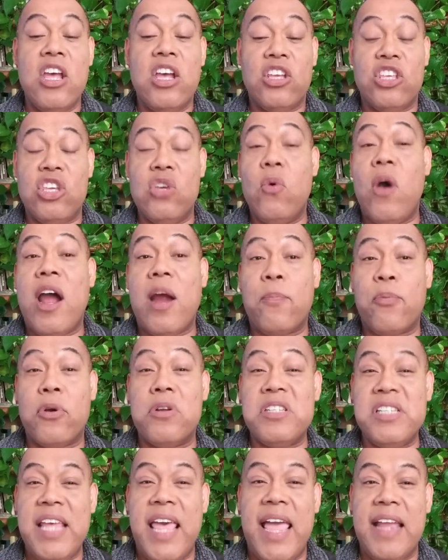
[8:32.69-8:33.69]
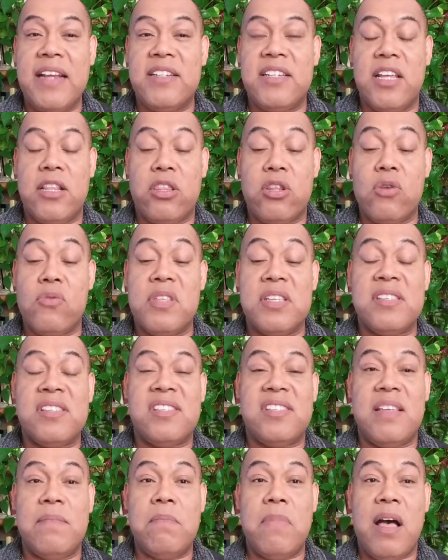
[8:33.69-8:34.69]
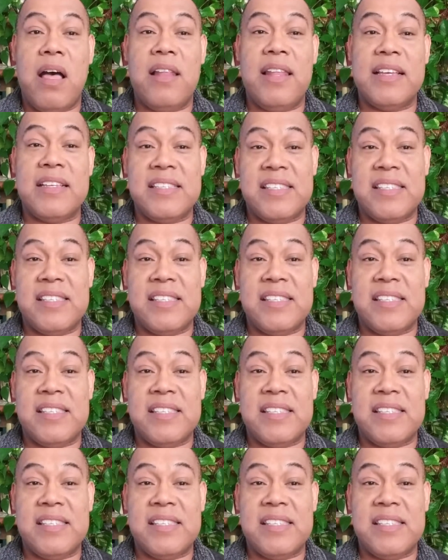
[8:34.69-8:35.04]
you are protected through the symbolic